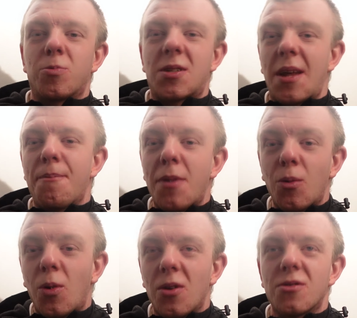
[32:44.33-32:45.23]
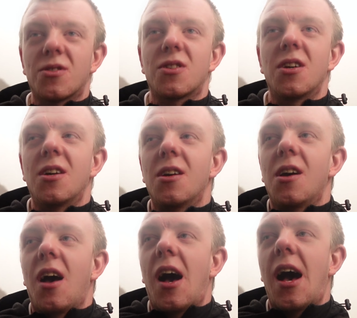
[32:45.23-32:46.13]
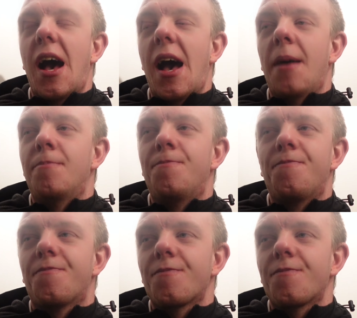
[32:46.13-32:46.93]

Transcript: Simba was, um,